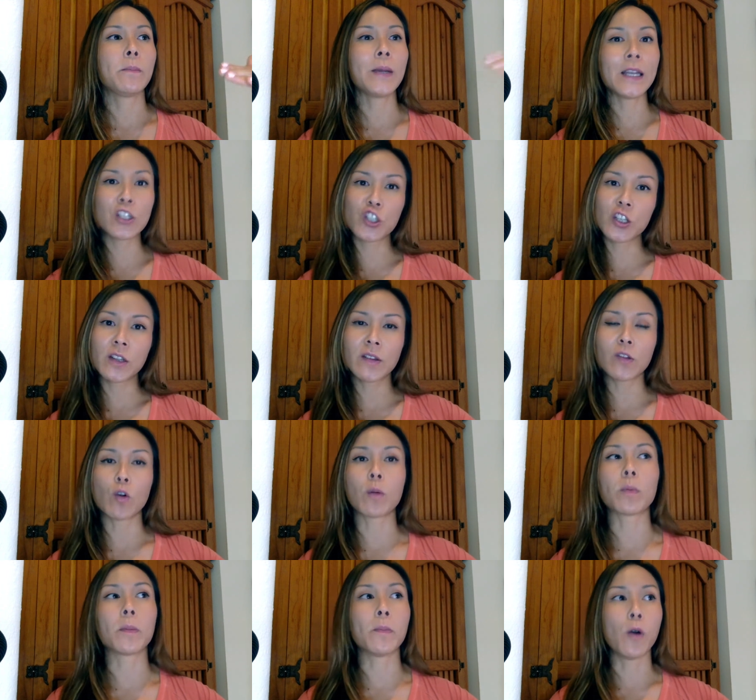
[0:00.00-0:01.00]
pitches
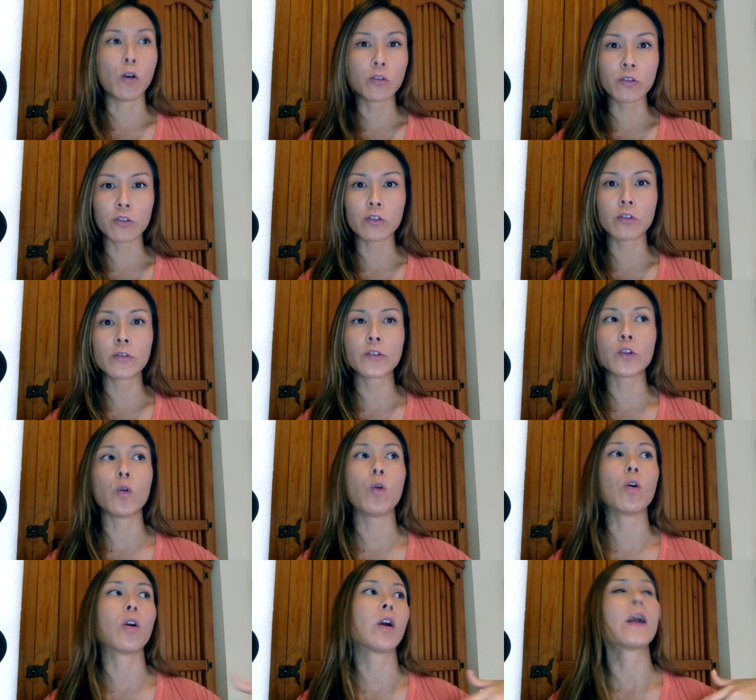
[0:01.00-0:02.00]
or proposals
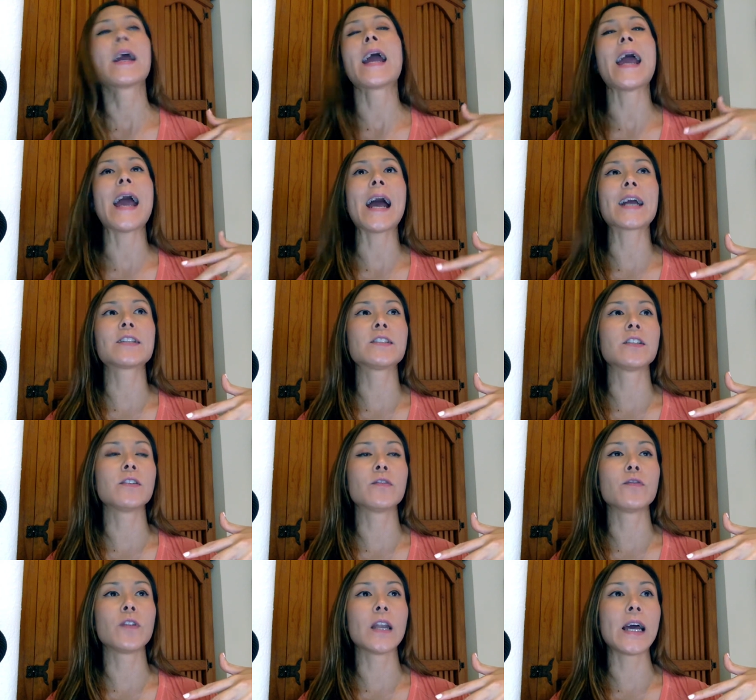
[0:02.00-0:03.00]
or
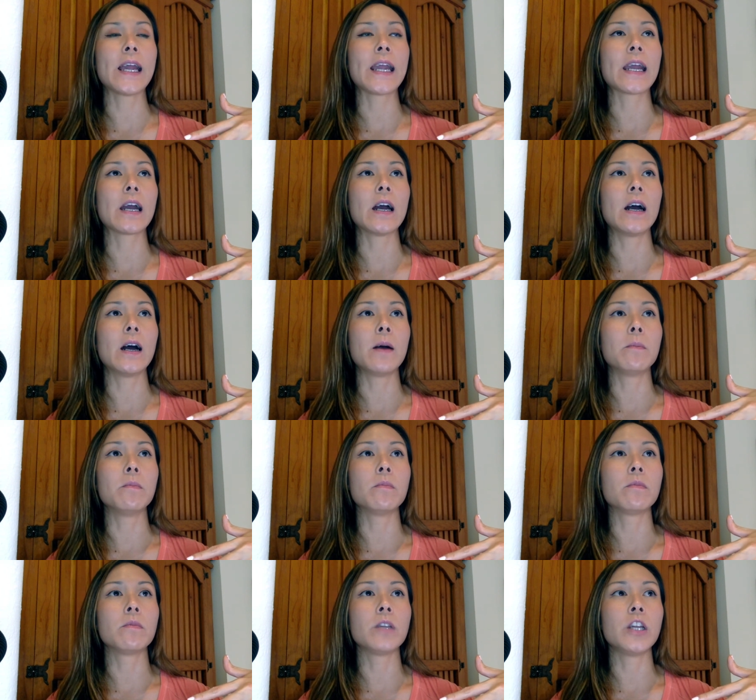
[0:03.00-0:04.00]
active, like,
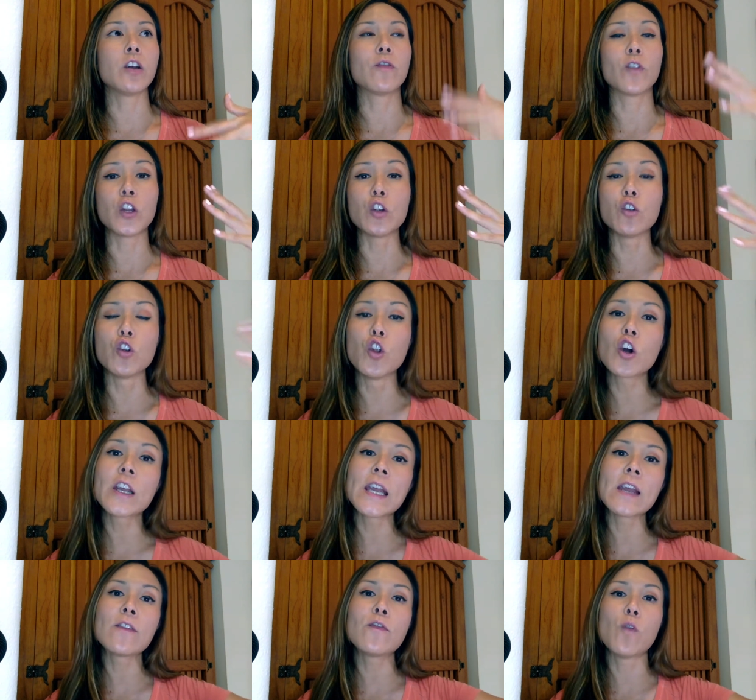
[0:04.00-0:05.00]
you know, for you
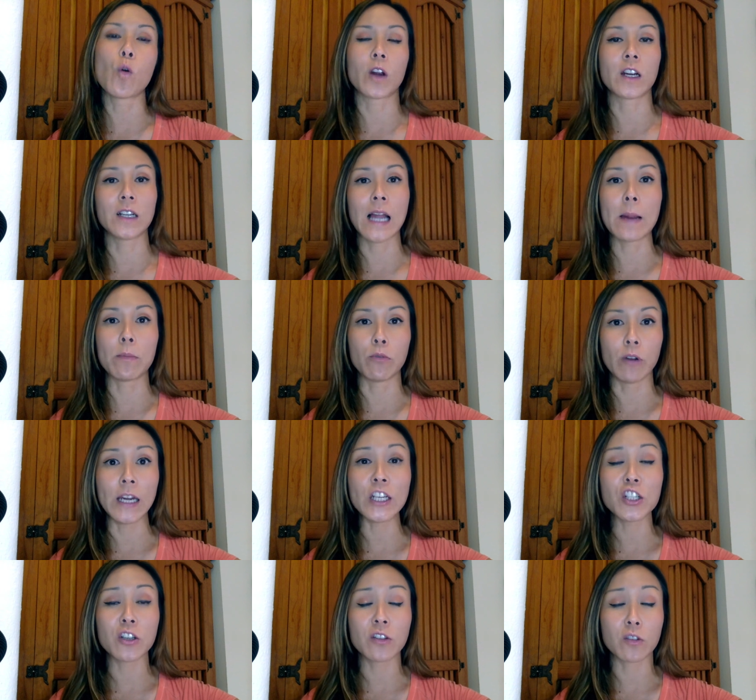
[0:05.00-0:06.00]
looking for
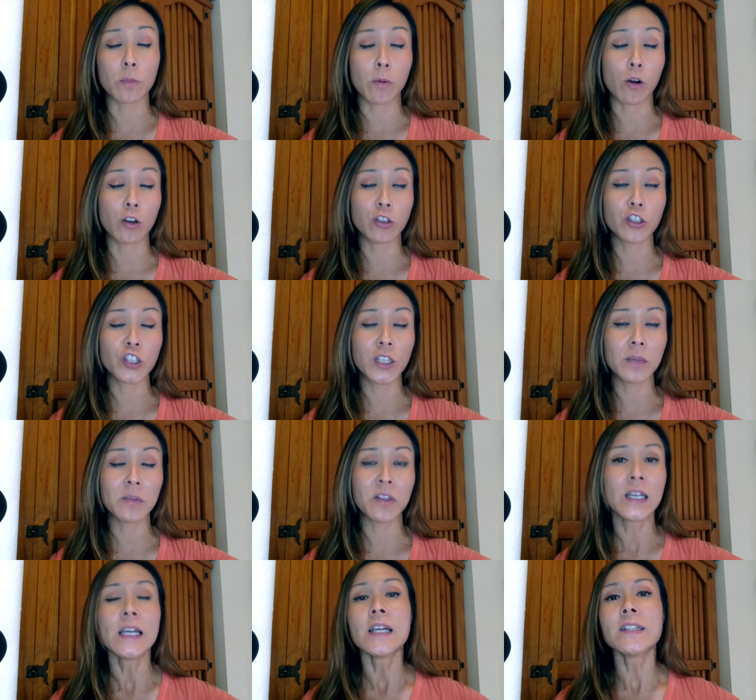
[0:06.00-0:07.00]
collaborations or
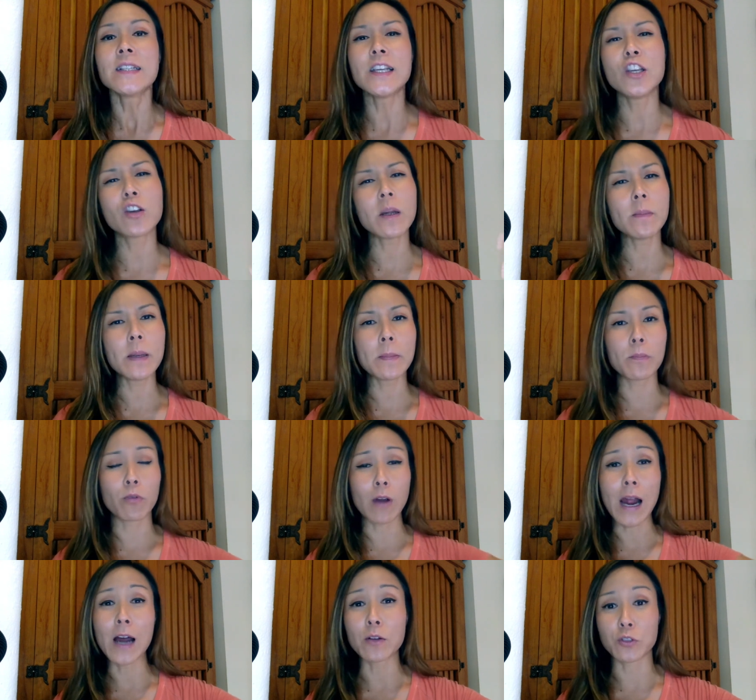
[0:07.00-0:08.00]
partnerships that you can be
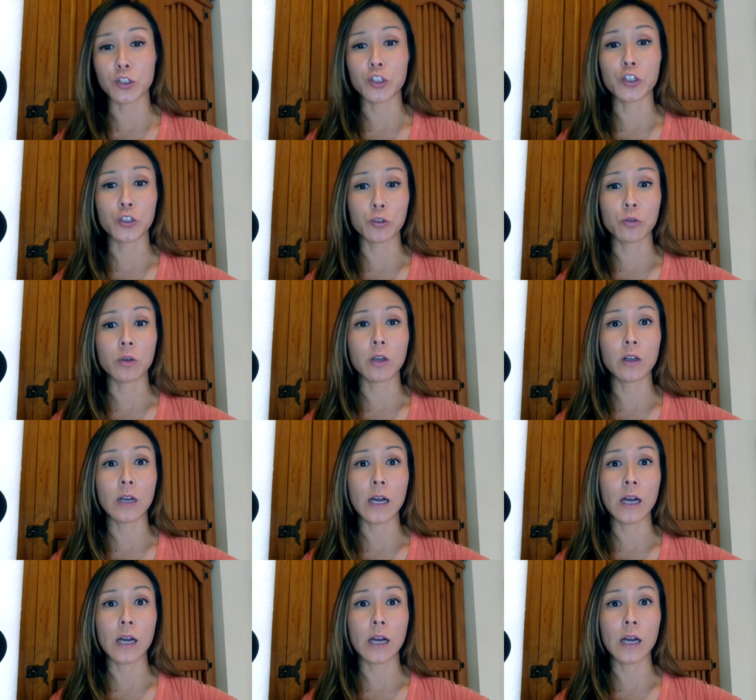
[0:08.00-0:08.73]
proud to